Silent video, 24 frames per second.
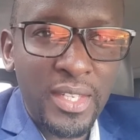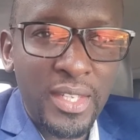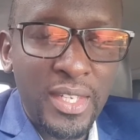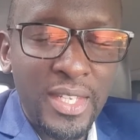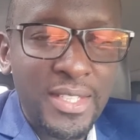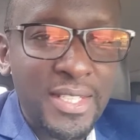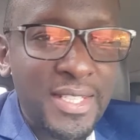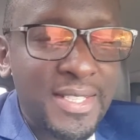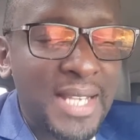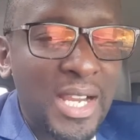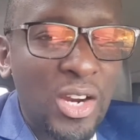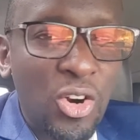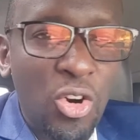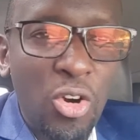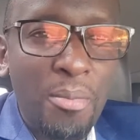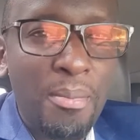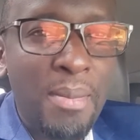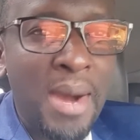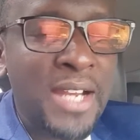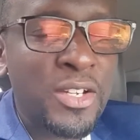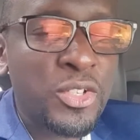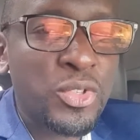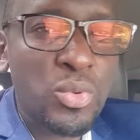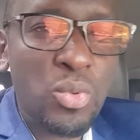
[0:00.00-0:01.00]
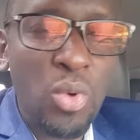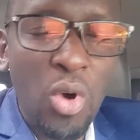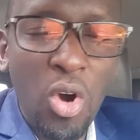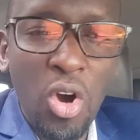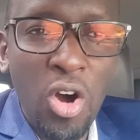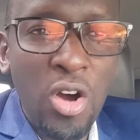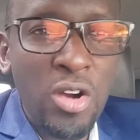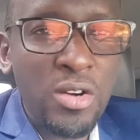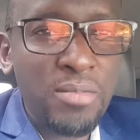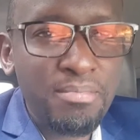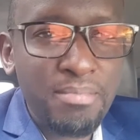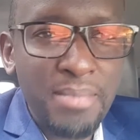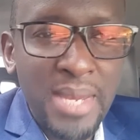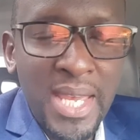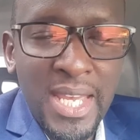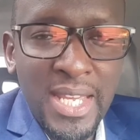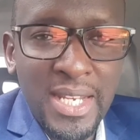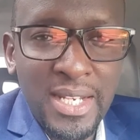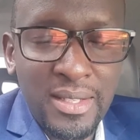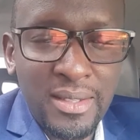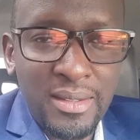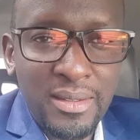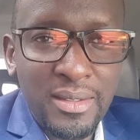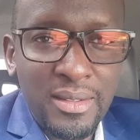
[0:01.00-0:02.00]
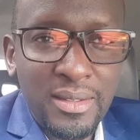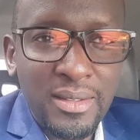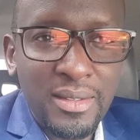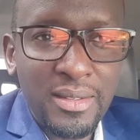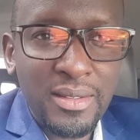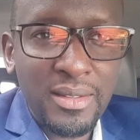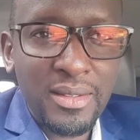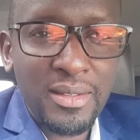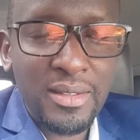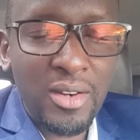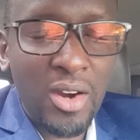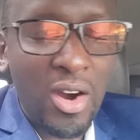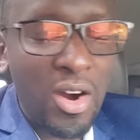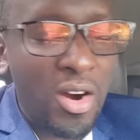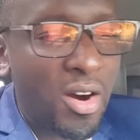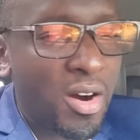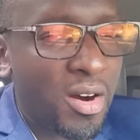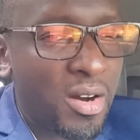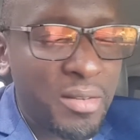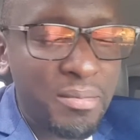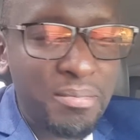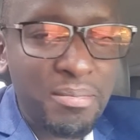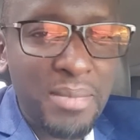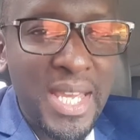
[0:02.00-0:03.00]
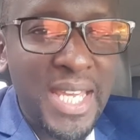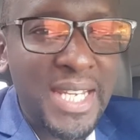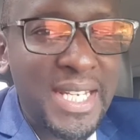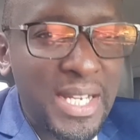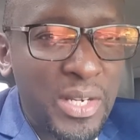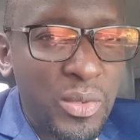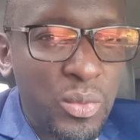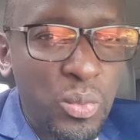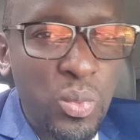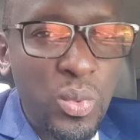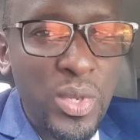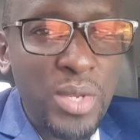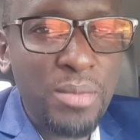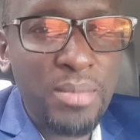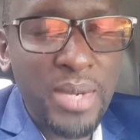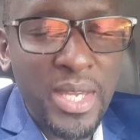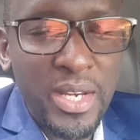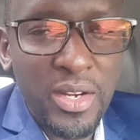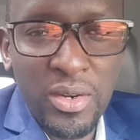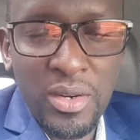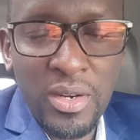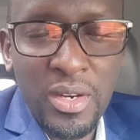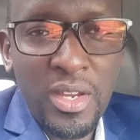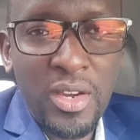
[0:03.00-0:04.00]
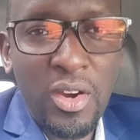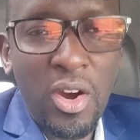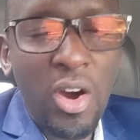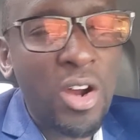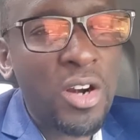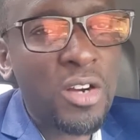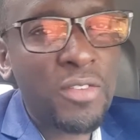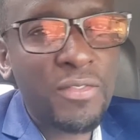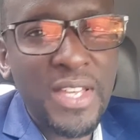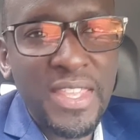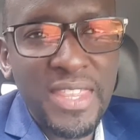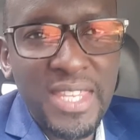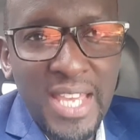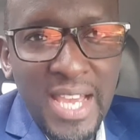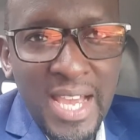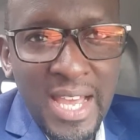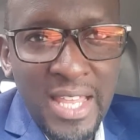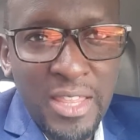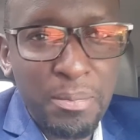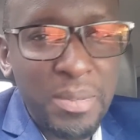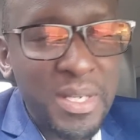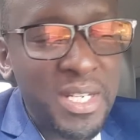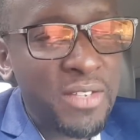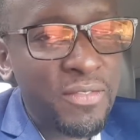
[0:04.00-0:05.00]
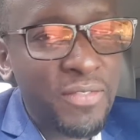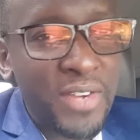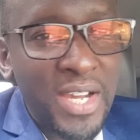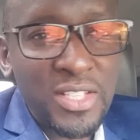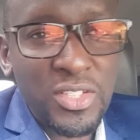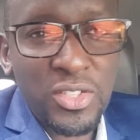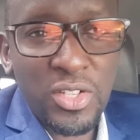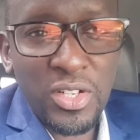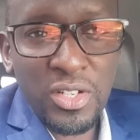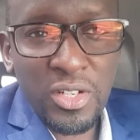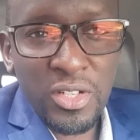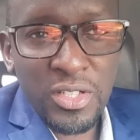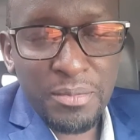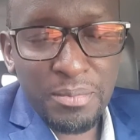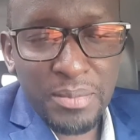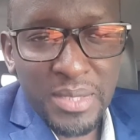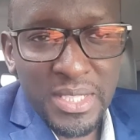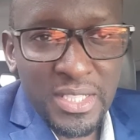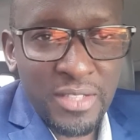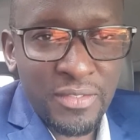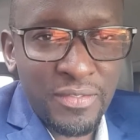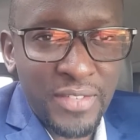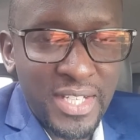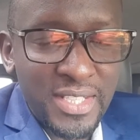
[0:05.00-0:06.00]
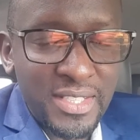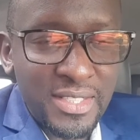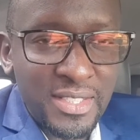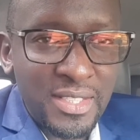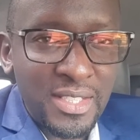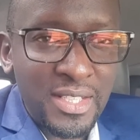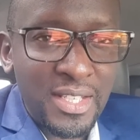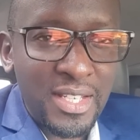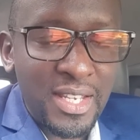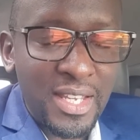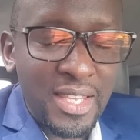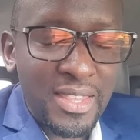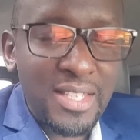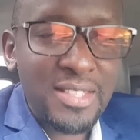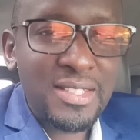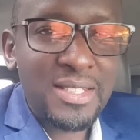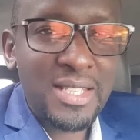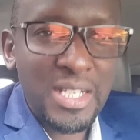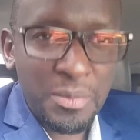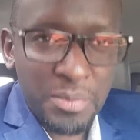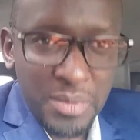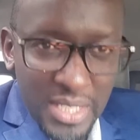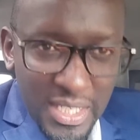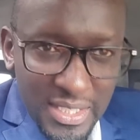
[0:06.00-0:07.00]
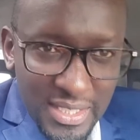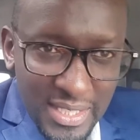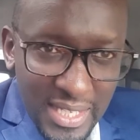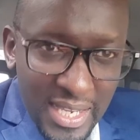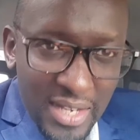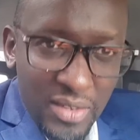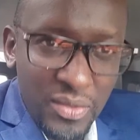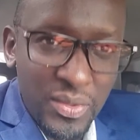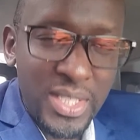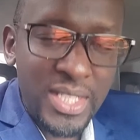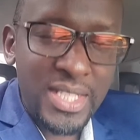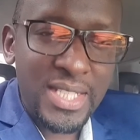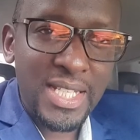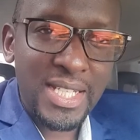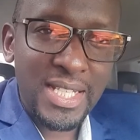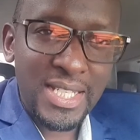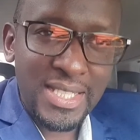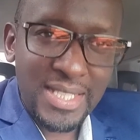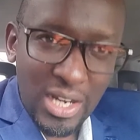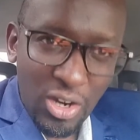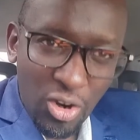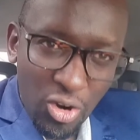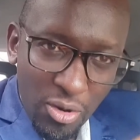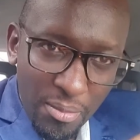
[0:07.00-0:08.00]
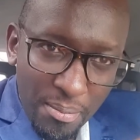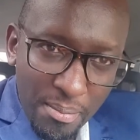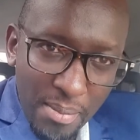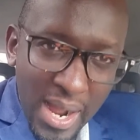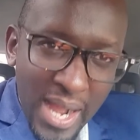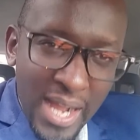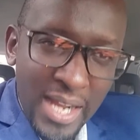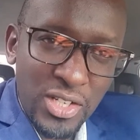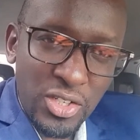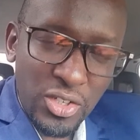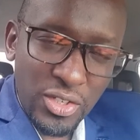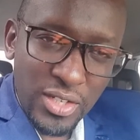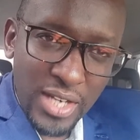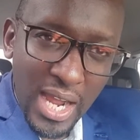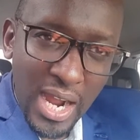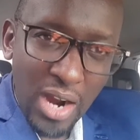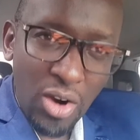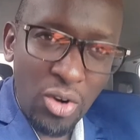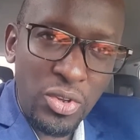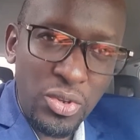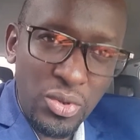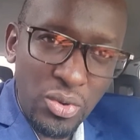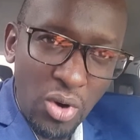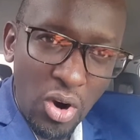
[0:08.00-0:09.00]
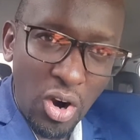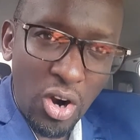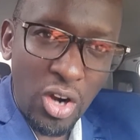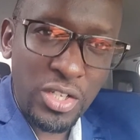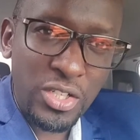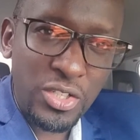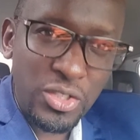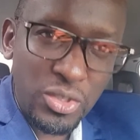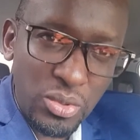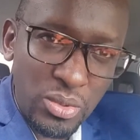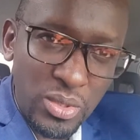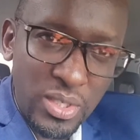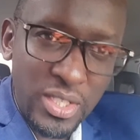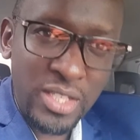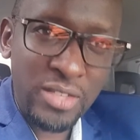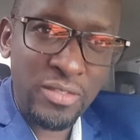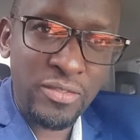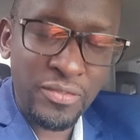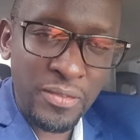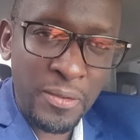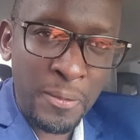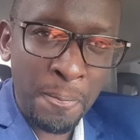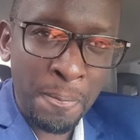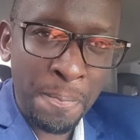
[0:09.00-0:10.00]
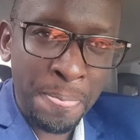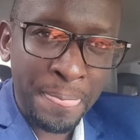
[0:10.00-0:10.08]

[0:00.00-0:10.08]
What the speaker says: It is a command to all men and women all over the earth, believers or not believers. The scriptures are written as a command on how you ought to live.